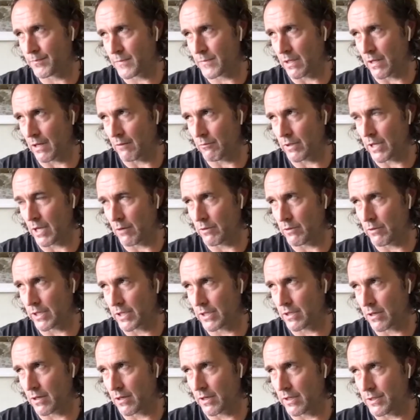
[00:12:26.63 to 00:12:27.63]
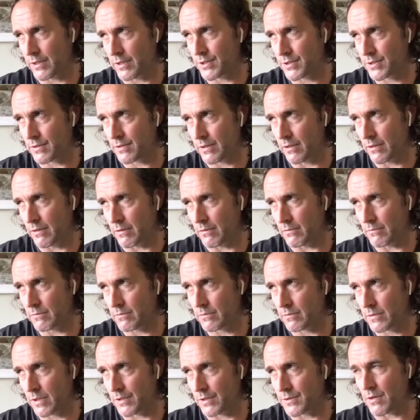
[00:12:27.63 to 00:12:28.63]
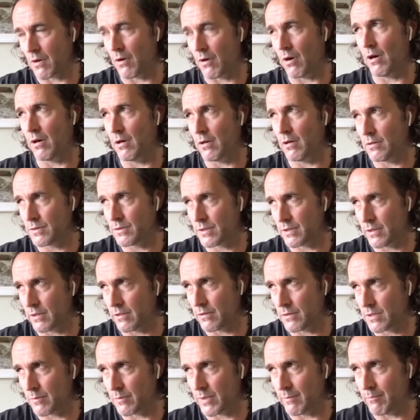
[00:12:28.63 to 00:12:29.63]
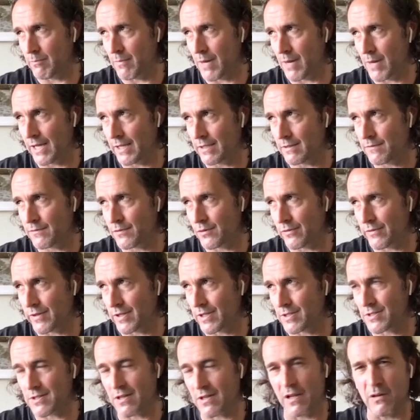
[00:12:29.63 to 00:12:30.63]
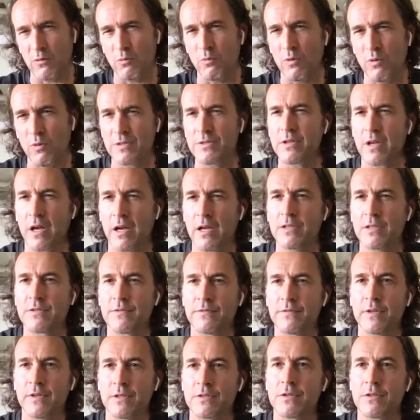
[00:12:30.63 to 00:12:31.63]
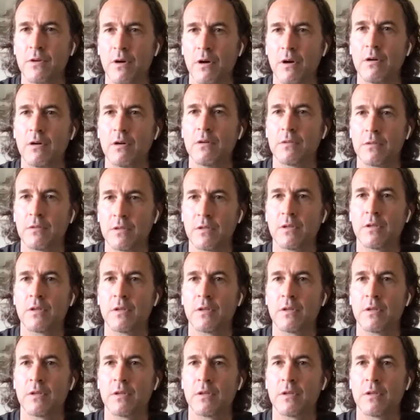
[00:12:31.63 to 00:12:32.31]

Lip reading: you know, I would encourage, you know, us all to, you know, to be mindful that it's not a one size fits all.